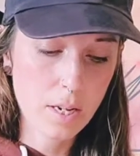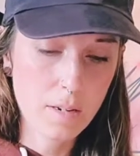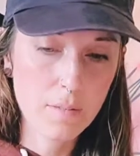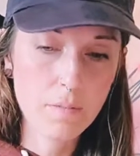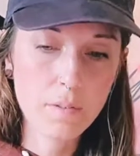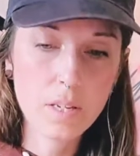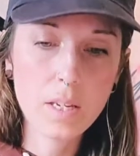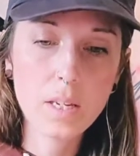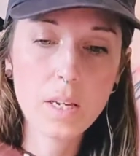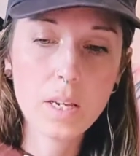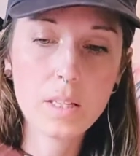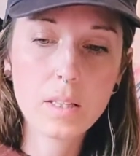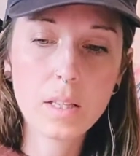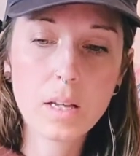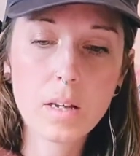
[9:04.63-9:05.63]
envy,
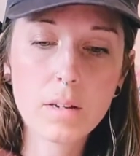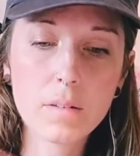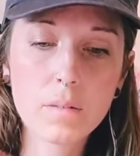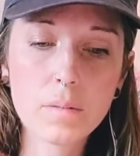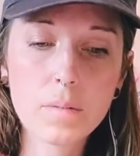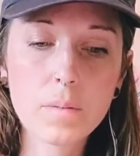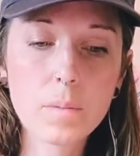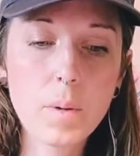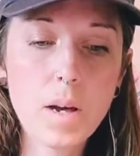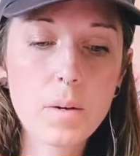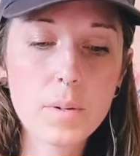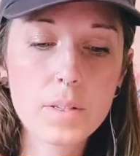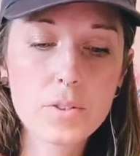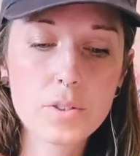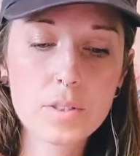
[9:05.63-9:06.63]
and love.
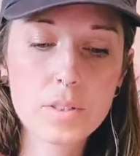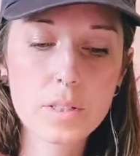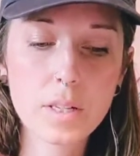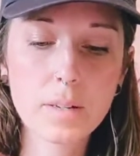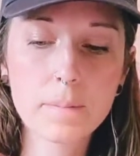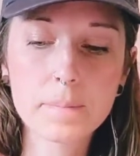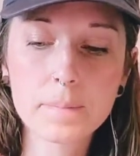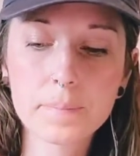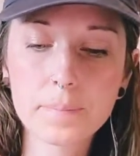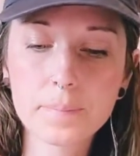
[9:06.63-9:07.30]
Wow, interesting.